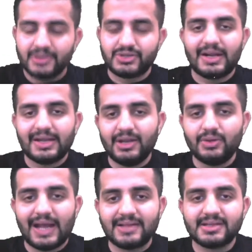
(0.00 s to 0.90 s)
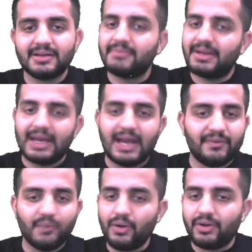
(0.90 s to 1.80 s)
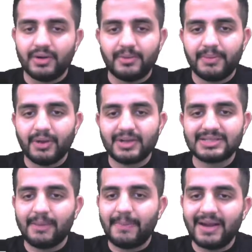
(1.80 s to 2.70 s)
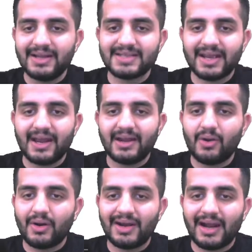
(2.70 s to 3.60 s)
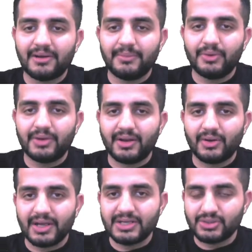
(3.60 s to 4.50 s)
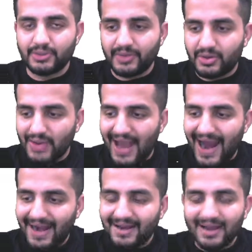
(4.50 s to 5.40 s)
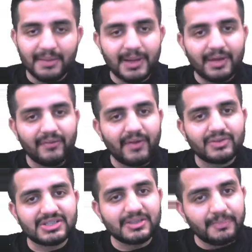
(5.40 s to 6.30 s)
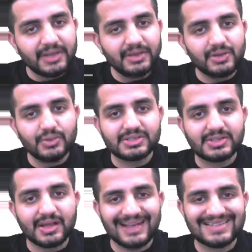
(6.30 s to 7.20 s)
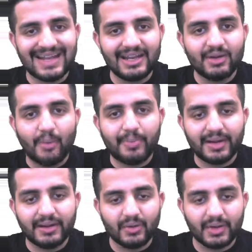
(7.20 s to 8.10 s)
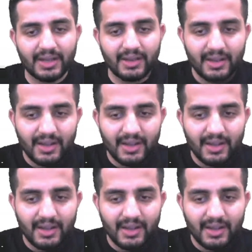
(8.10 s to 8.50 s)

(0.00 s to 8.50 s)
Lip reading: So I'll tell you the answer. It won't, because append is again not an attribute here. Okay. So to add an element, we have to simply use the assigning operator. Okay.